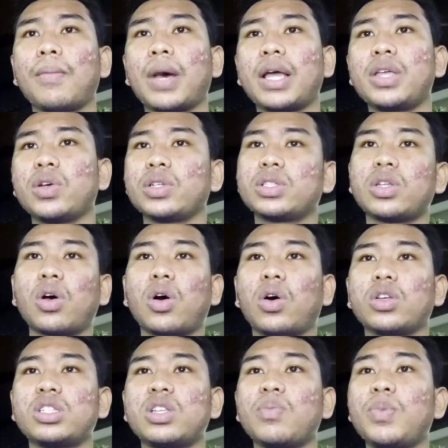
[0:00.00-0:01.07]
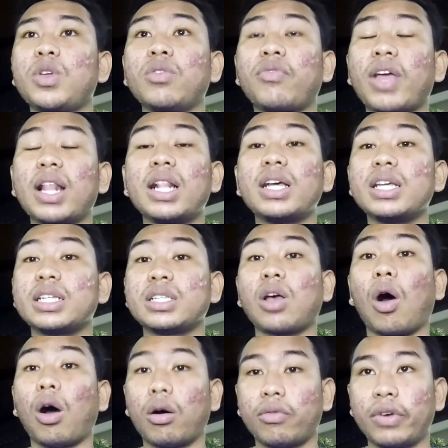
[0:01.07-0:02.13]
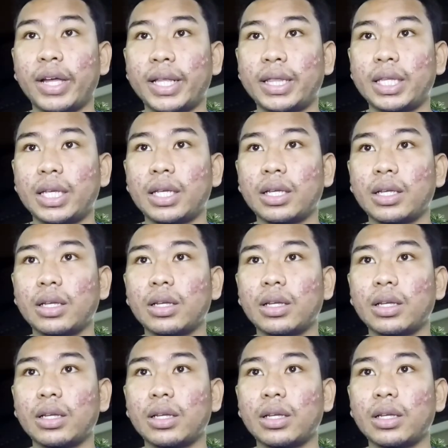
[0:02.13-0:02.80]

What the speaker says: BIOS or CPU failure is overheating.